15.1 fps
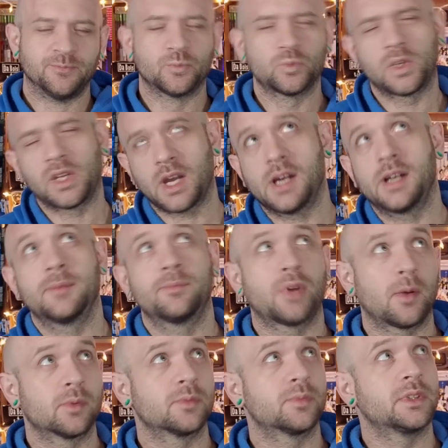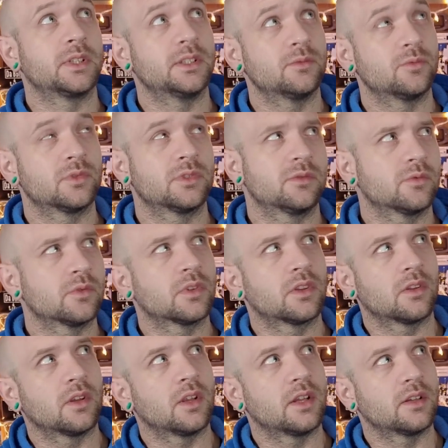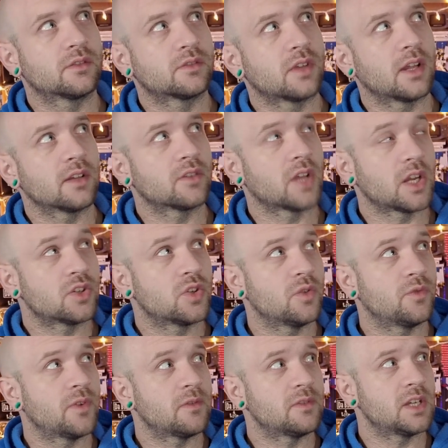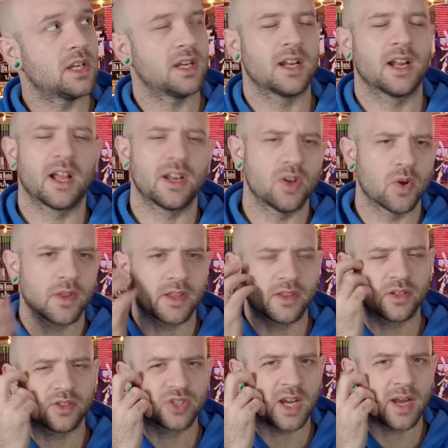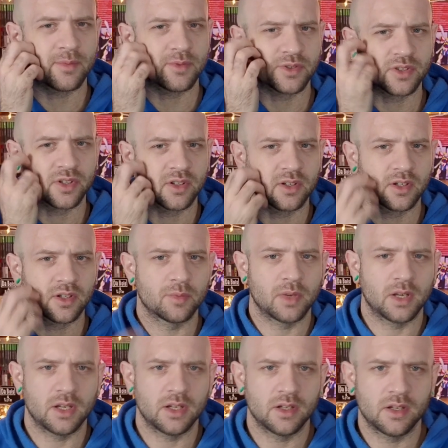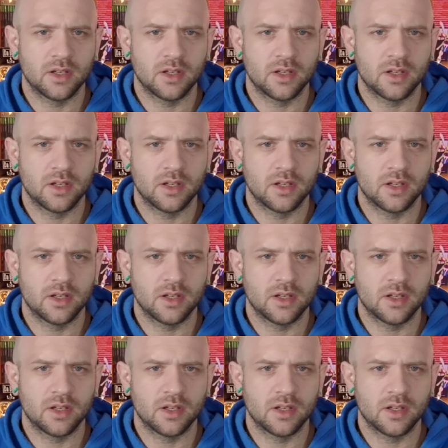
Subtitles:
We got probably, it's at like 2:15, and I know that the chapters are going to be,